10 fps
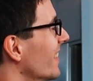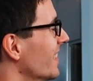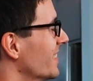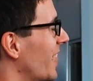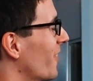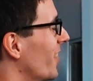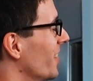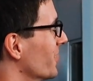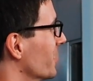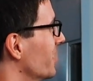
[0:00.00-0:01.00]
Is that why
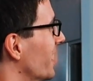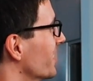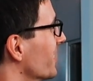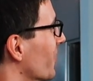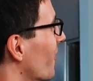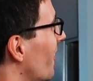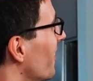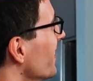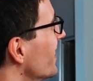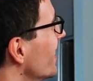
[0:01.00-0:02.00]
there's a dent in the wall?